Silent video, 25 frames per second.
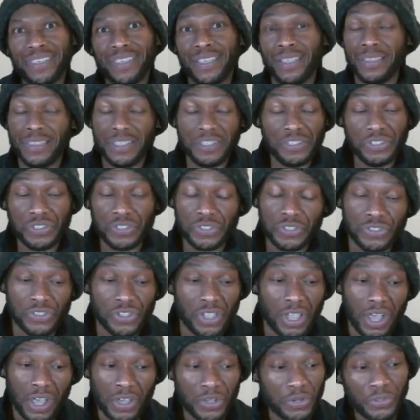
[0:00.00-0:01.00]
This
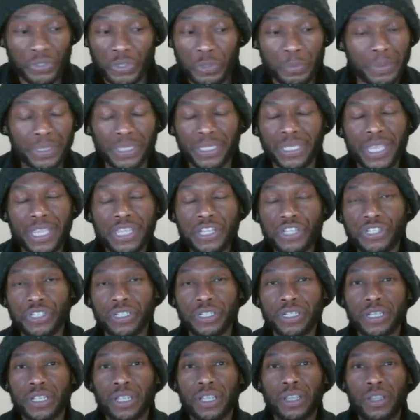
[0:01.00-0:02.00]
is utter
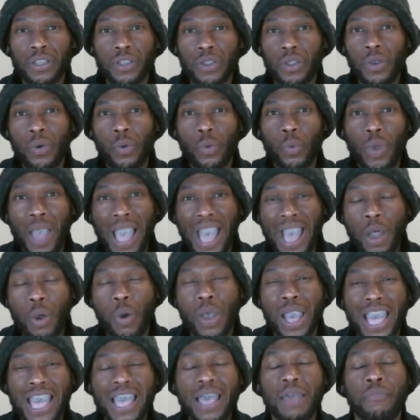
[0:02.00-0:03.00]
humiliation.
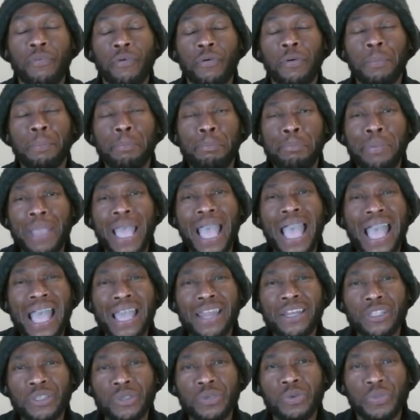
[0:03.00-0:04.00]
However
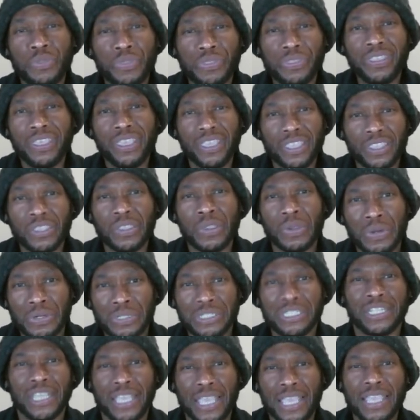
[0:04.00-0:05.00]
bad you think your
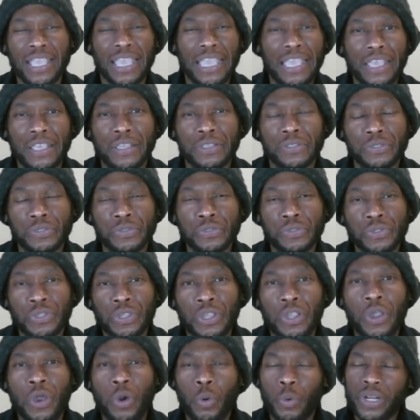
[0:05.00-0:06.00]
day is,
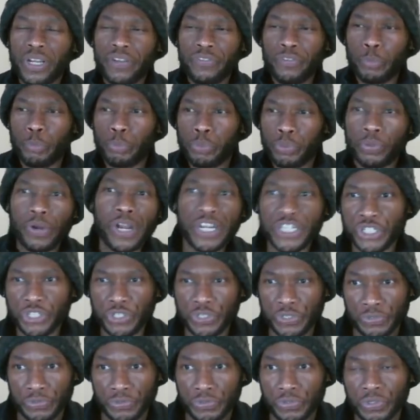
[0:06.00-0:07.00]
whatever
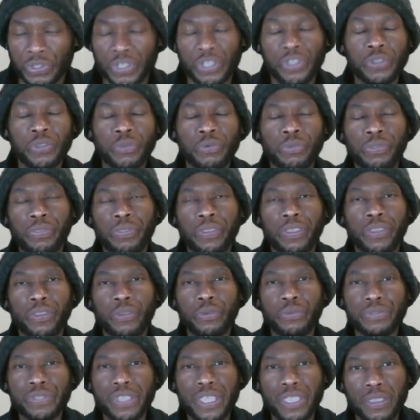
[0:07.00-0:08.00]
pressures you think
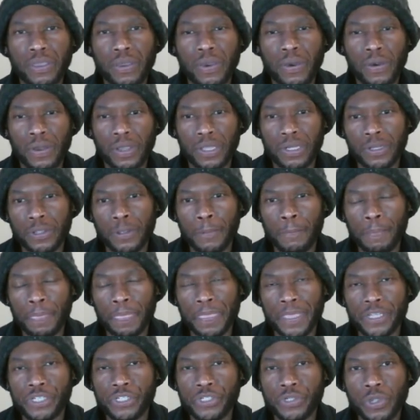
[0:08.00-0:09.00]
you take on
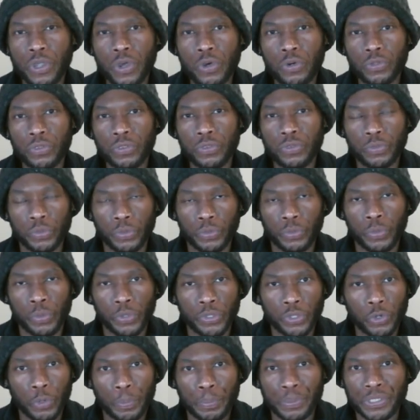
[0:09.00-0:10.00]
as you go through
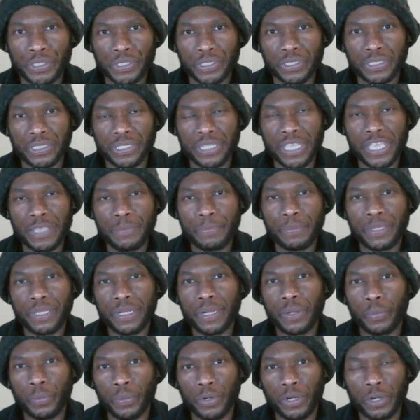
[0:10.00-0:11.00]
your particular day, be it
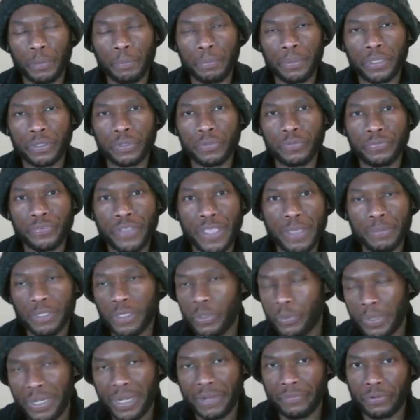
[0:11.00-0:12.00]
at work, be it family,
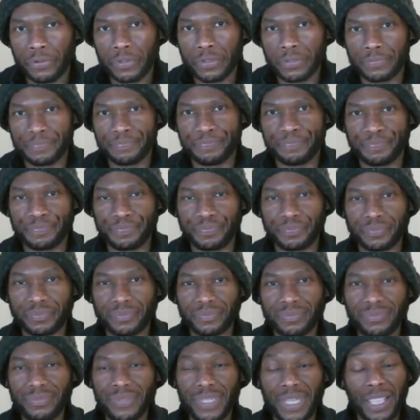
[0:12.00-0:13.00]
whatever,
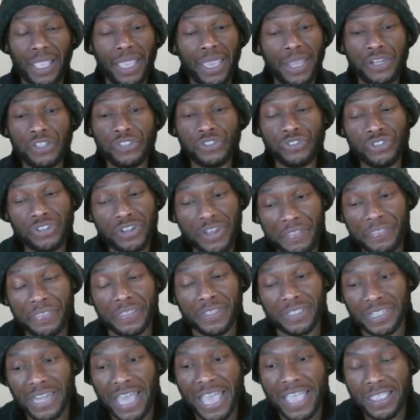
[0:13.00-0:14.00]
it is
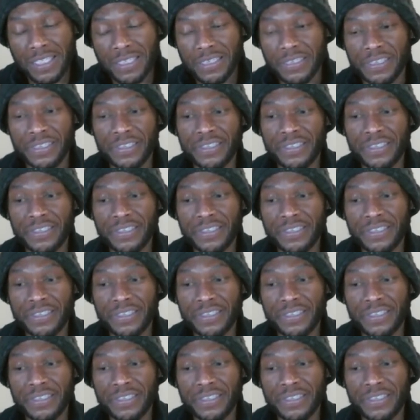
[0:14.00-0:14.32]
nothing like